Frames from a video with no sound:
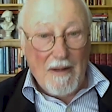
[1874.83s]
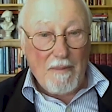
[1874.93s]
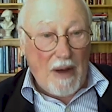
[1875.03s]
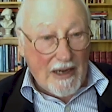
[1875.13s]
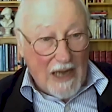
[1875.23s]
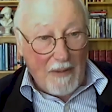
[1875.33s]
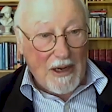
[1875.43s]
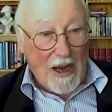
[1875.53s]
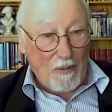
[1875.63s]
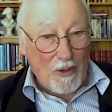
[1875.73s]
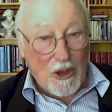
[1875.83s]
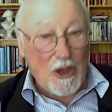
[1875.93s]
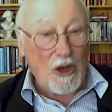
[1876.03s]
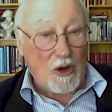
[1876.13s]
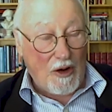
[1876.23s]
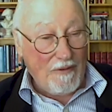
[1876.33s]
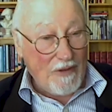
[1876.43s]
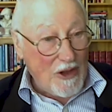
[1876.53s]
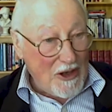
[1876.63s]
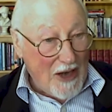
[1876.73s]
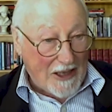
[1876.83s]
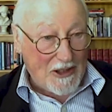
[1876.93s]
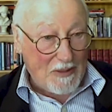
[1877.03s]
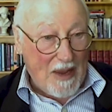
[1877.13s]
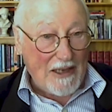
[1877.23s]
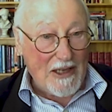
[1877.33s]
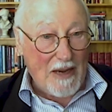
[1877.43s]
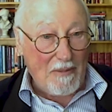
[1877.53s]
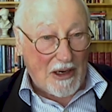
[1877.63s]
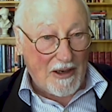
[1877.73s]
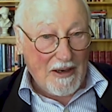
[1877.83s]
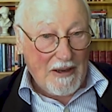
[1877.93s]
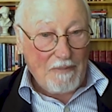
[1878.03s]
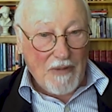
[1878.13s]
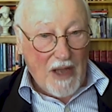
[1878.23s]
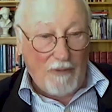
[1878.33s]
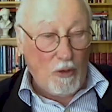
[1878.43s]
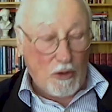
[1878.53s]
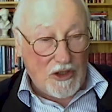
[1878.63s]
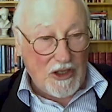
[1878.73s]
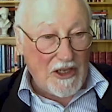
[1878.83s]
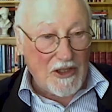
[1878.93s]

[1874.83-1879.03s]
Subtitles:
by coming up with a cure for the next pandemic. Unfortunately, they